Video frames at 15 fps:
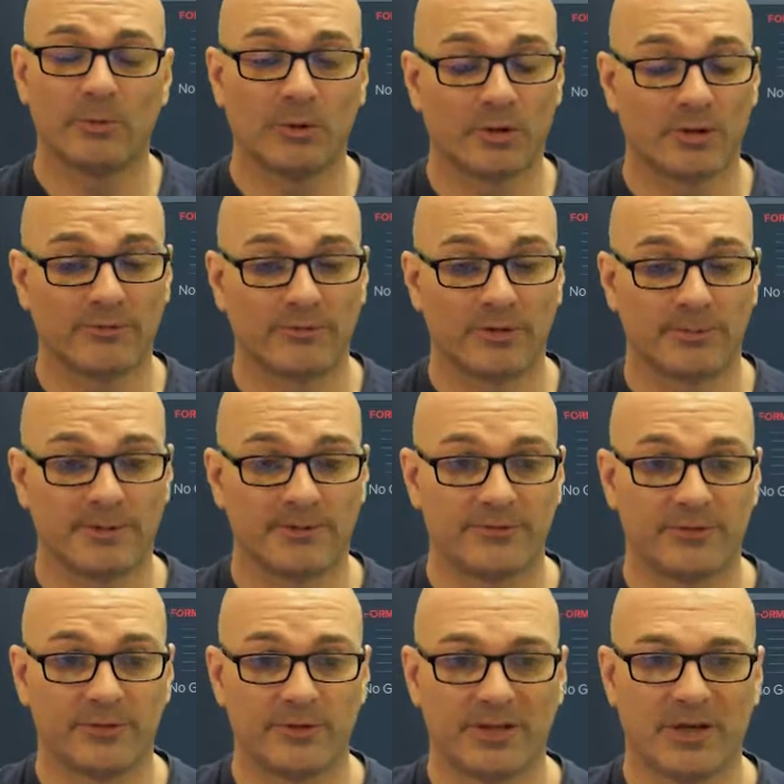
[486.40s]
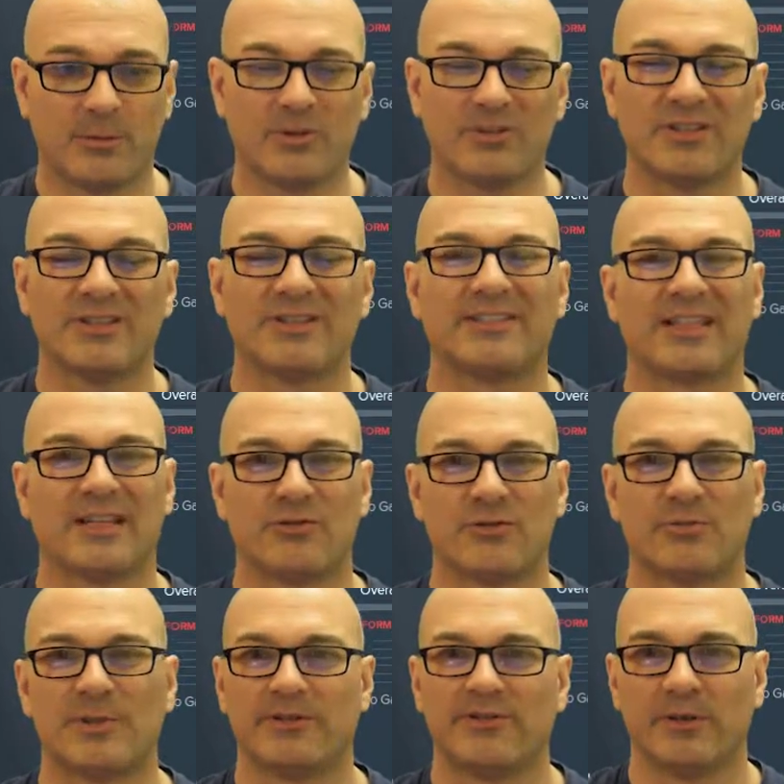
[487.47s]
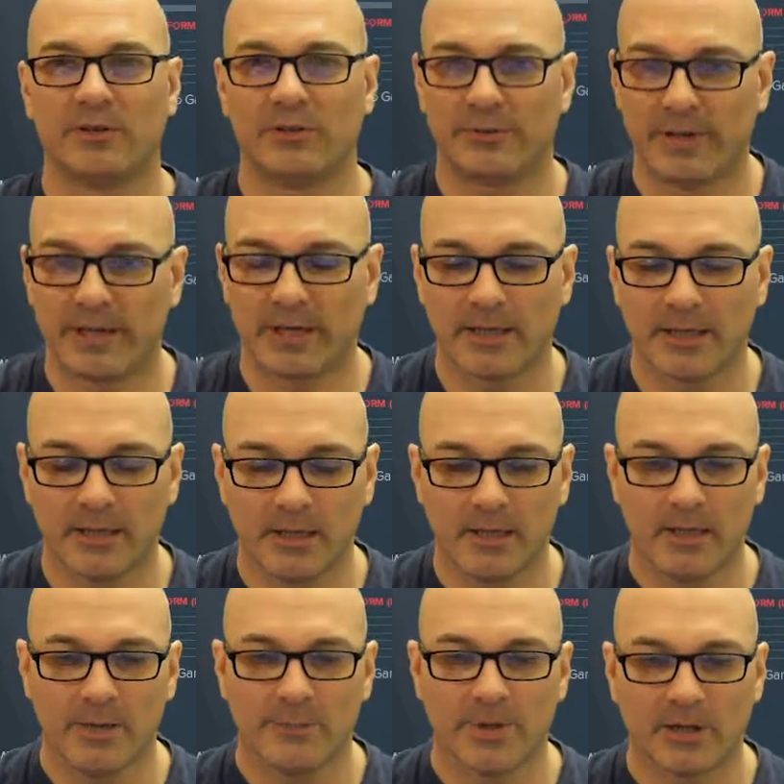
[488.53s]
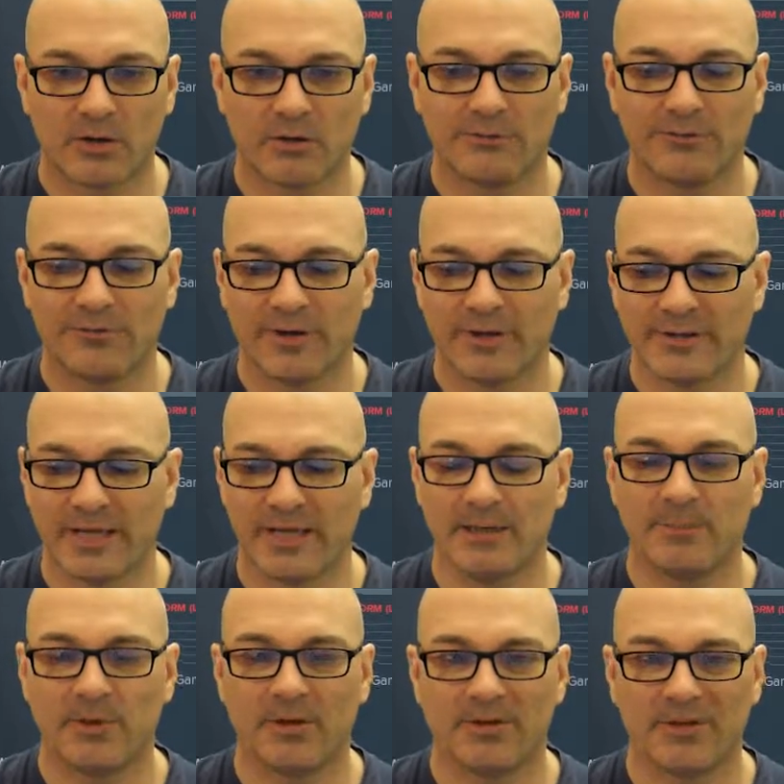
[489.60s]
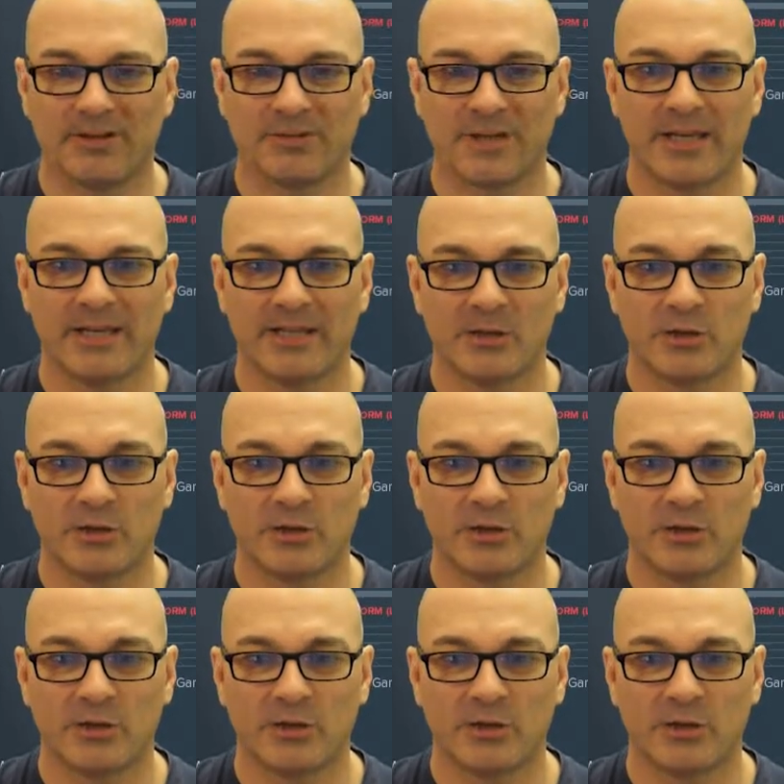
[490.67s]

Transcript: were looking for a midfielder. I wanted a central midfielder, really. But I couldn't find anybody that was any